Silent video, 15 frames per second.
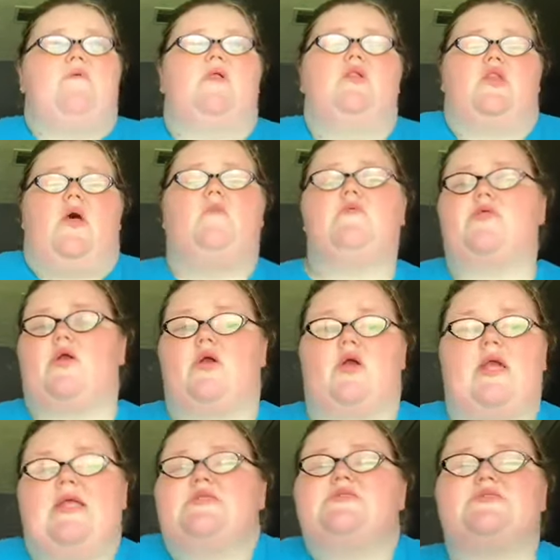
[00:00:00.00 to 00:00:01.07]
fell in love with
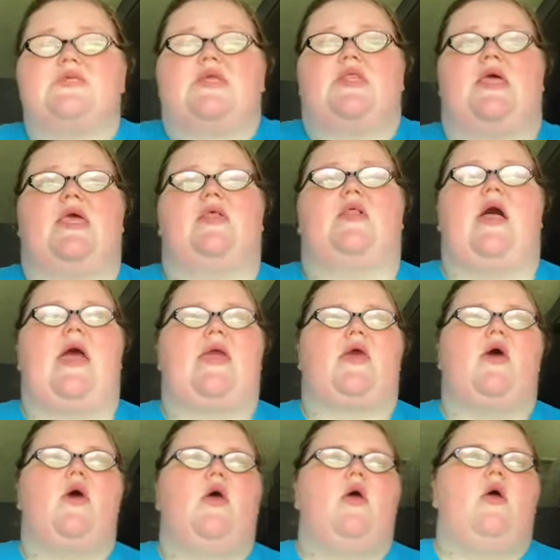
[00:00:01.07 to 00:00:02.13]
her instantly.
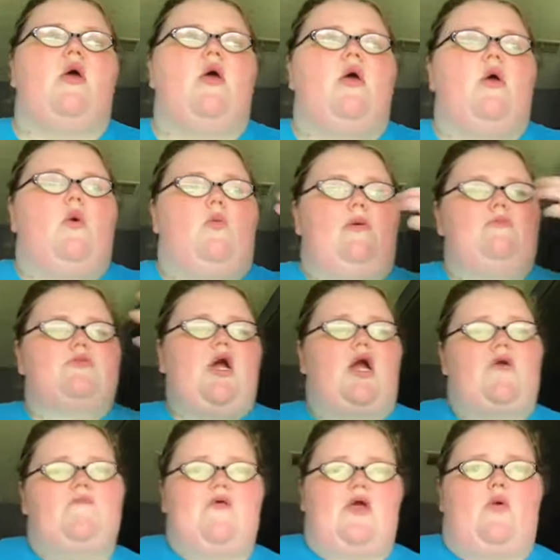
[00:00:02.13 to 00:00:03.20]
Like, we were
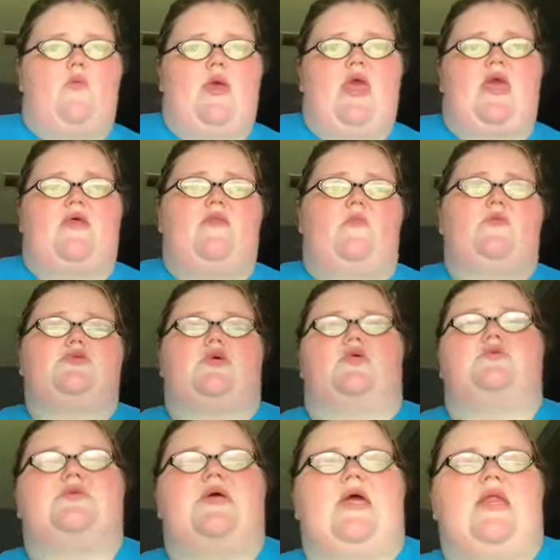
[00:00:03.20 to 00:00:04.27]
talking for, like, a week. And then we
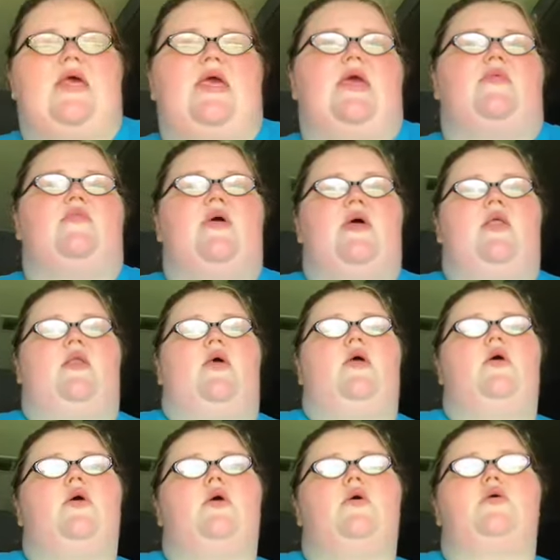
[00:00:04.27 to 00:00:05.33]
started dating. And then,
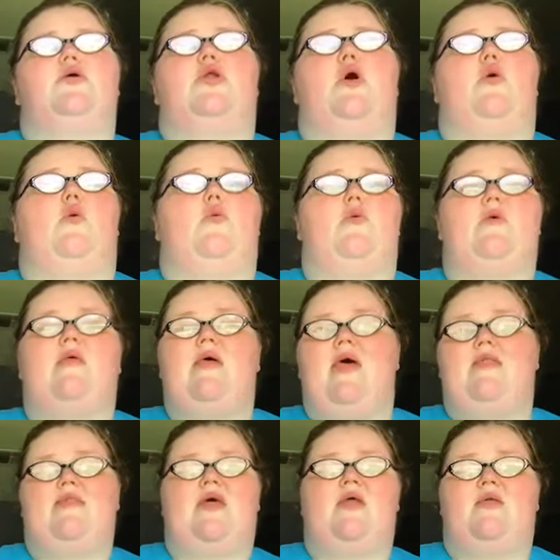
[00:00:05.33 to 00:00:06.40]
you know,
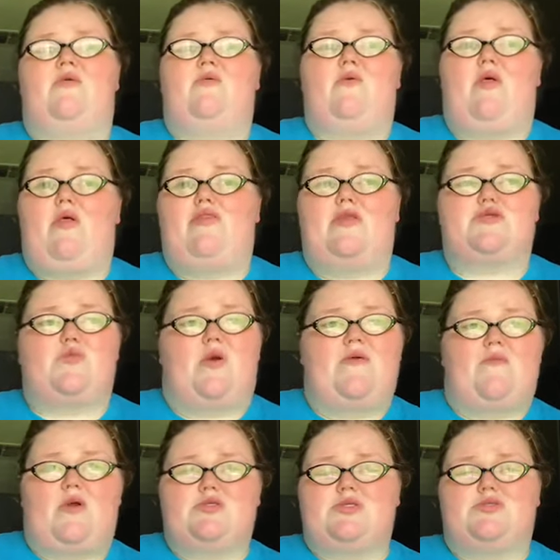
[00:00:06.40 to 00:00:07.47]
and then on the
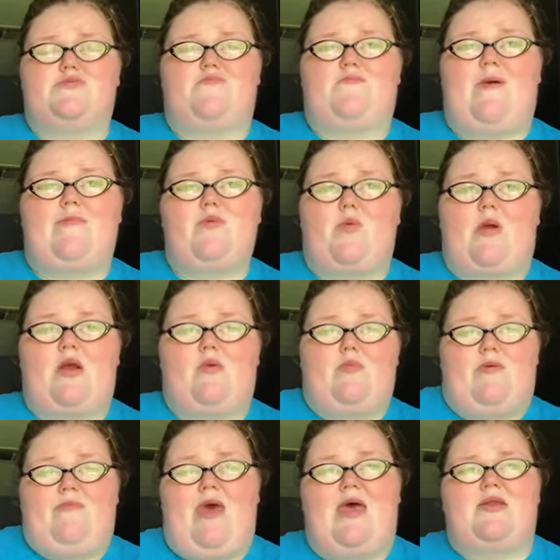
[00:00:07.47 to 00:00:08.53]
21st of February,
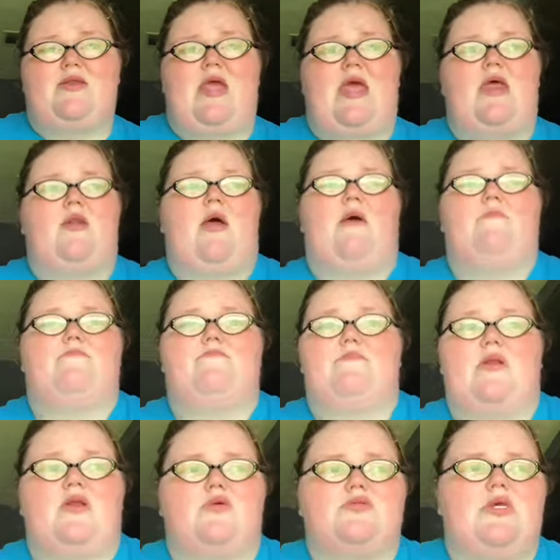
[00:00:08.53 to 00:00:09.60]
we met. And I've
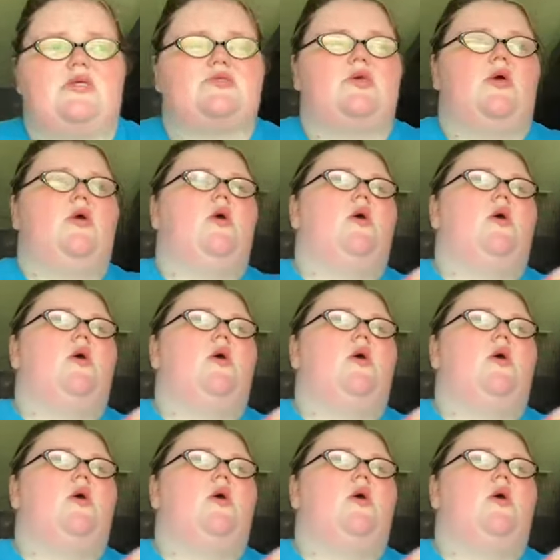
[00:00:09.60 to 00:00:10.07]
been here since.